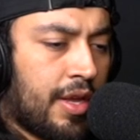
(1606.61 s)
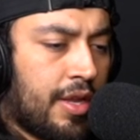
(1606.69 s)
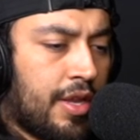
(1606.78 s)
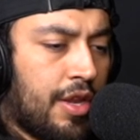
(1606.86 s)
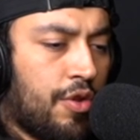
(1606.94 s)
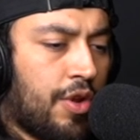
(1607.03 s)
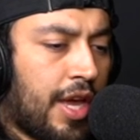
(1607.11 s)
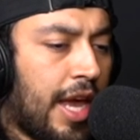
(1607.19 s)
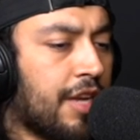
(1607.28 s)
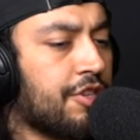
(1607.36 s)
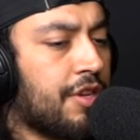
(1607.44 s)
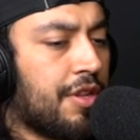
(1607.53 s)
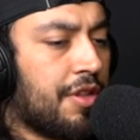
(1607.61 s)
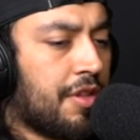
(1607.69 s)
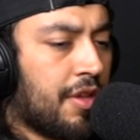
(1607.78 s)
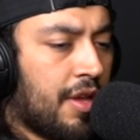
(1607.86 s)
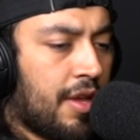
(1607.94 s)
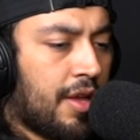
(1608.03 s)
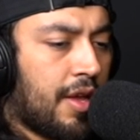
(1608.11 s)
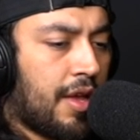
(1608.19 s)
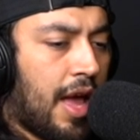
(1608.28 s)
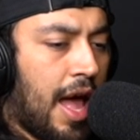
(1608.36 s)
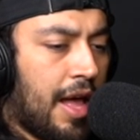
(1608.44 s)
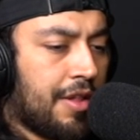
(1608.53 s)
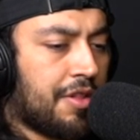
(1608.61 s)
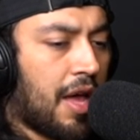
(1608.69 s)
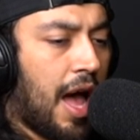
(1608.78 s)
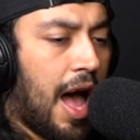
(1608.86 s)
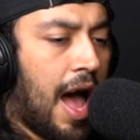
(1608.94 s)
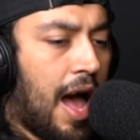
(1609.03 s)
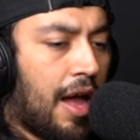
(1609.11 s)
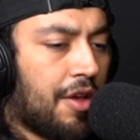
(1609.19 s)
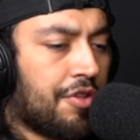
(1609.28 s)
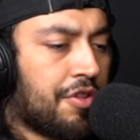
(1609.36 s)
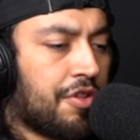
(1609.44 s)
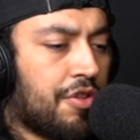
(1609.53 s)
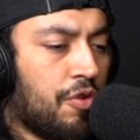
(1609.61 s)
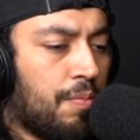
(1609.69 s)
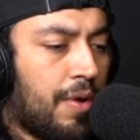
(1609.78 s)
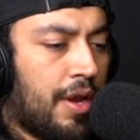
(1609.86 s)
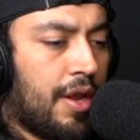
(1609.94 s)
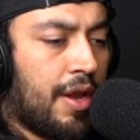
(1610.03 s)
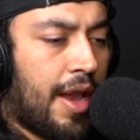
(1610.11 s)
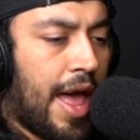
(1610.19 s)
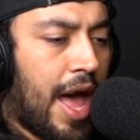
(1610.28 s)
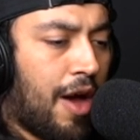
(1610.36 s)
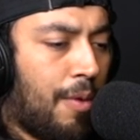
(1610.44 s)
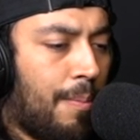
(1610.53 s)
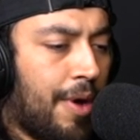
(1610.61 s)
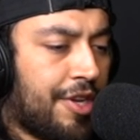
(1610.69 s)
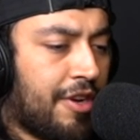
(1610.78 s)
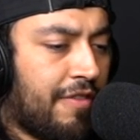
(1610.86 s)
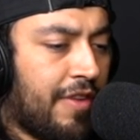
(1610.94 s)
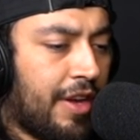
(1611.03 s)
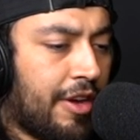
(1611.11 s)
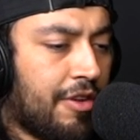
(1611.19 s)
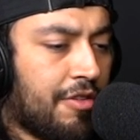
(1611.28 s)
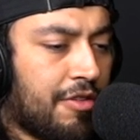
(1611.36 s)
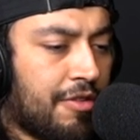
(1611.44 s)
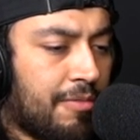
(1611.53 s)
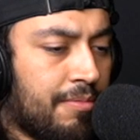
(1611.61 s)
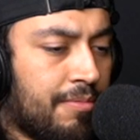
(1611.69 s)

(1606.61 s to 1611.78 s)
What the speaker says: denunciations as, aha, stupid, now Butterfingers,